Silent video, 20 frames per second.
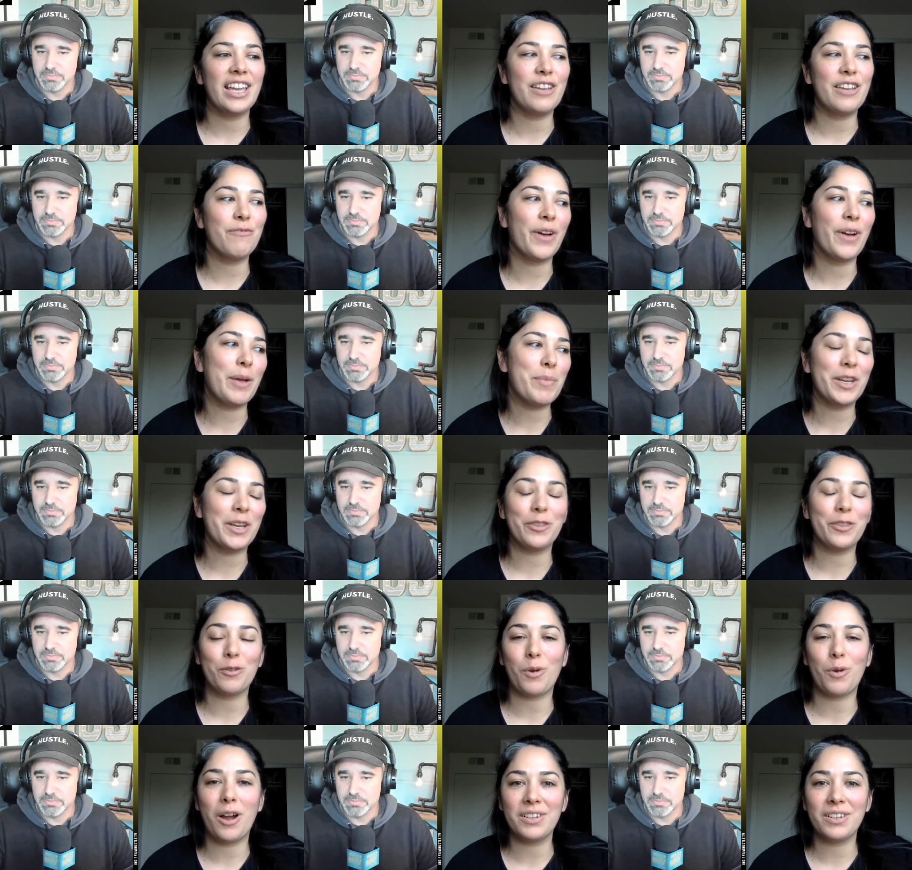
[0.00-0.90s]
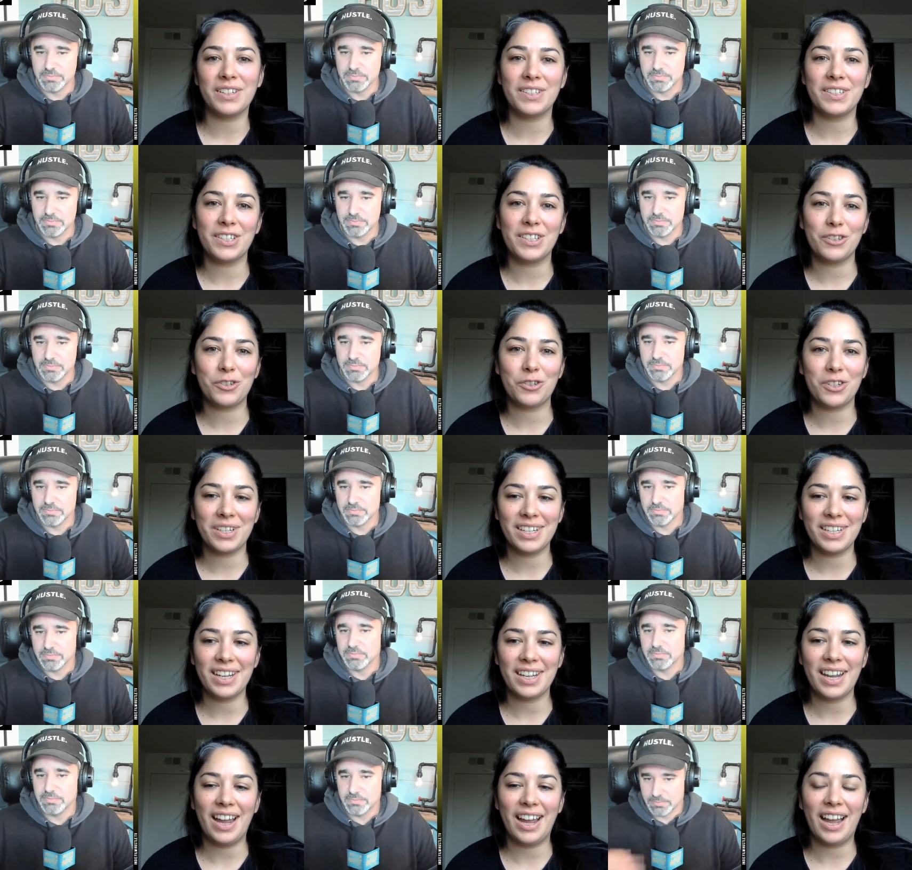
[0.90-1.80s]
Speaker 1: if I make the wrong
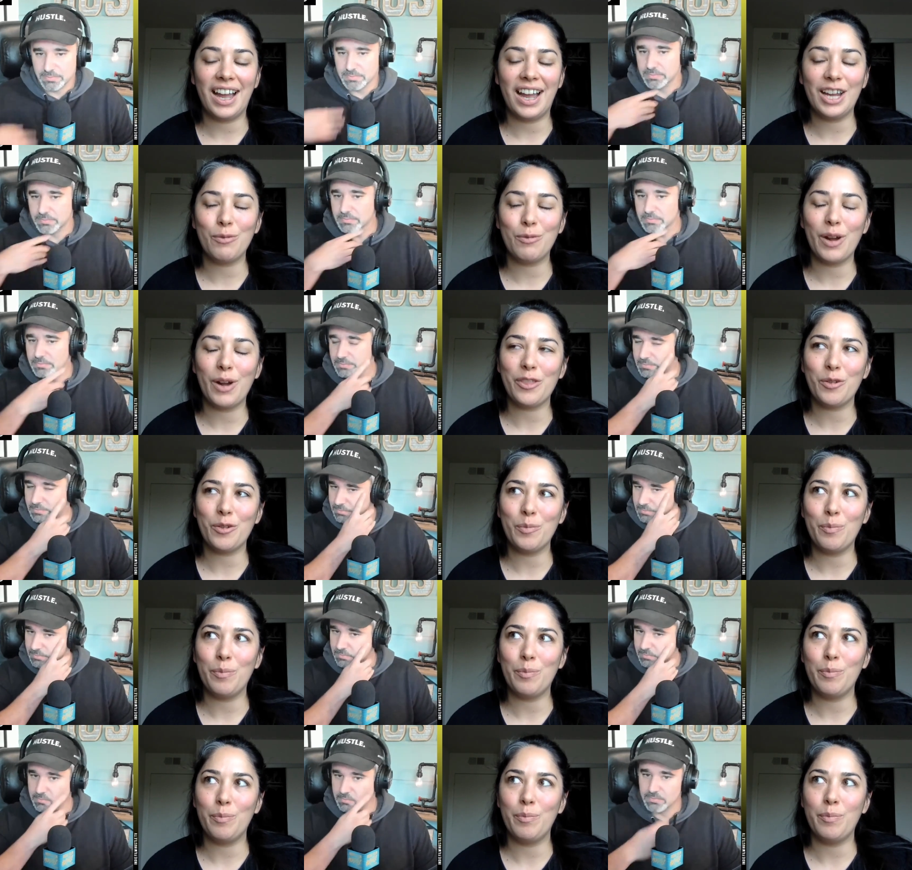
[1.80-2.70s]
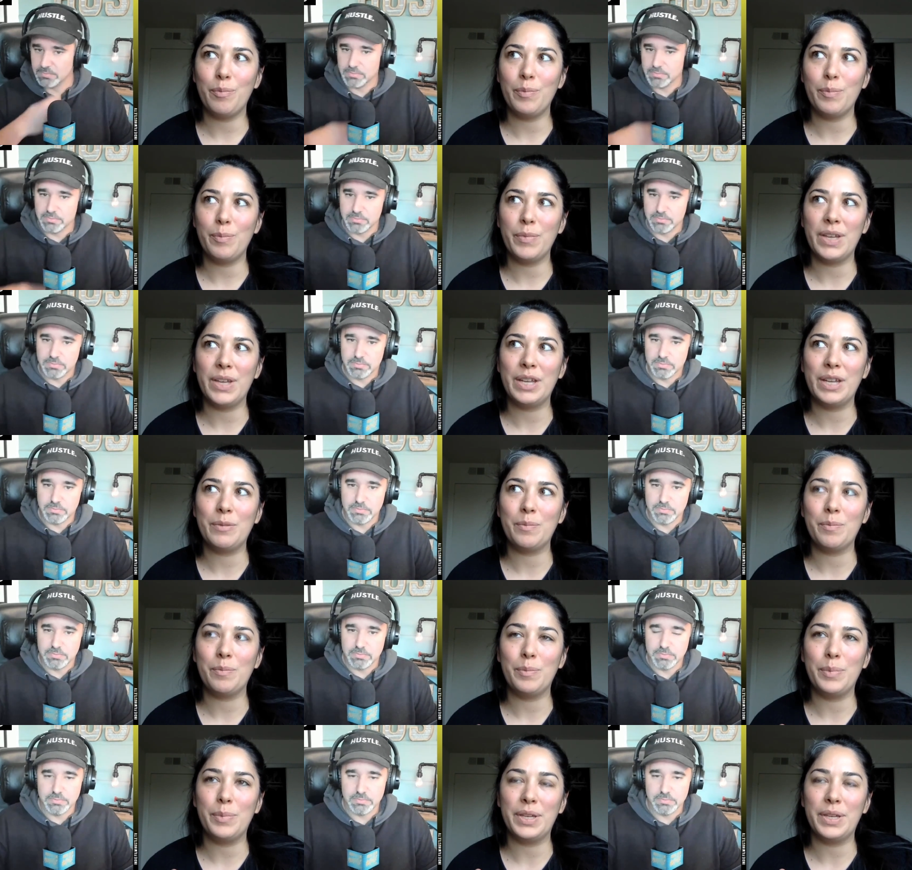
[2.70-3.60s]
decision, I'd rather
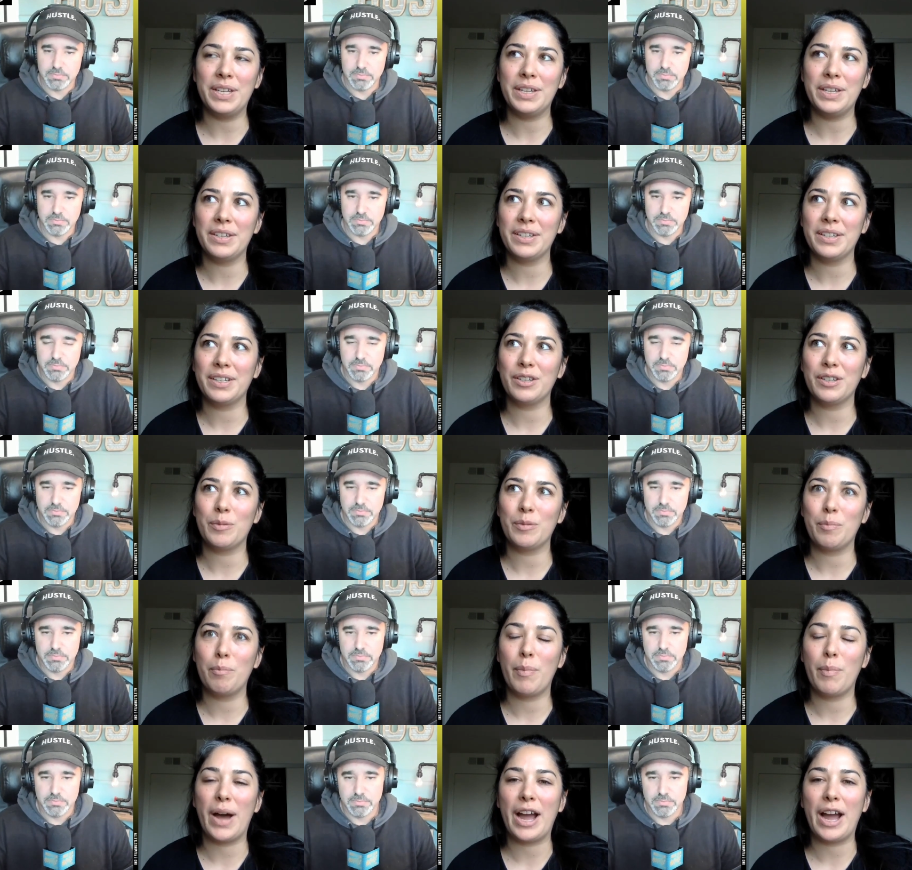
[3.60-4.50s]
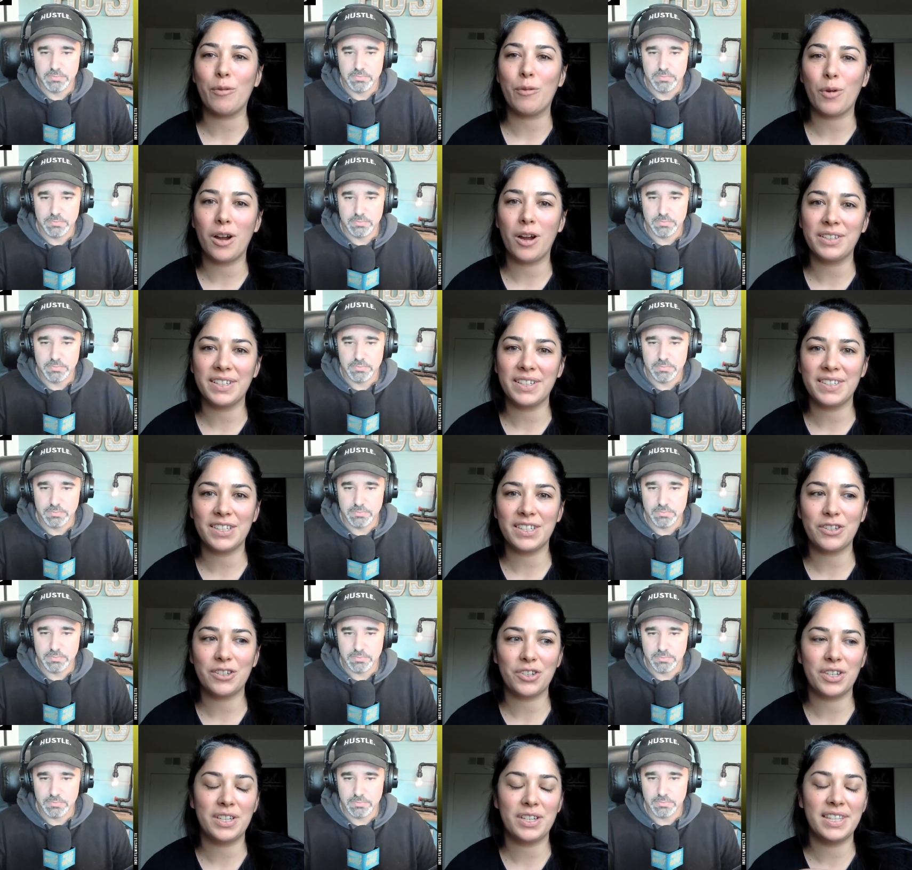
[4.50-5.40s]
it be my wrong
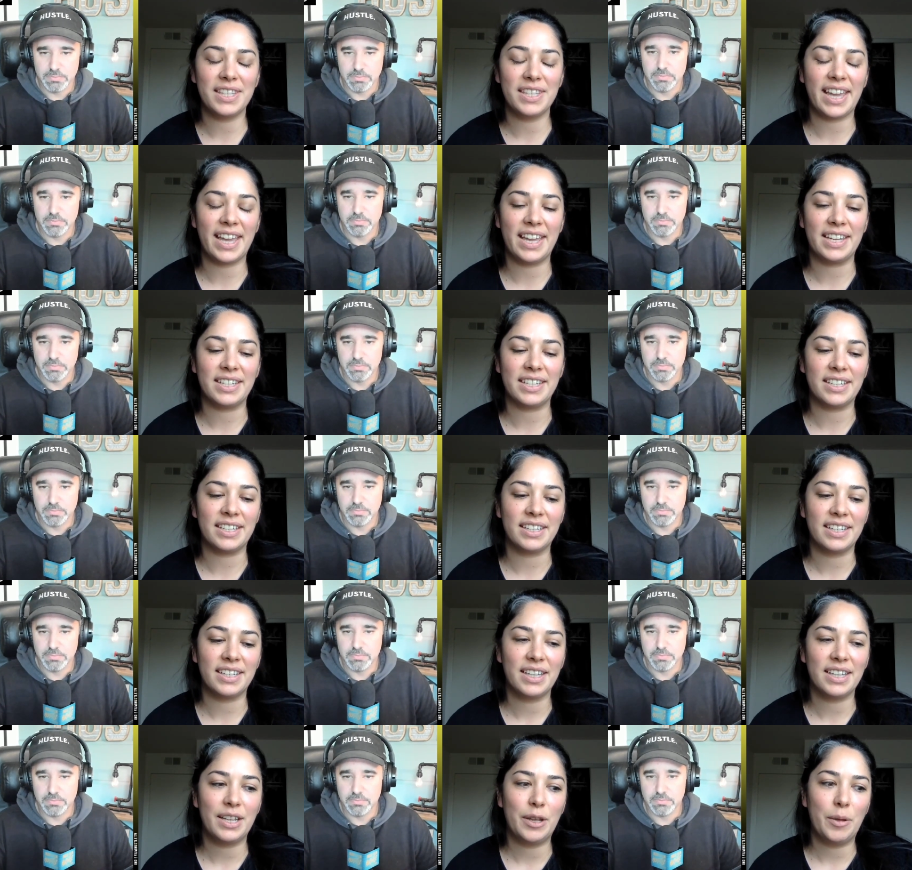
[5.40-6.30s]
decision than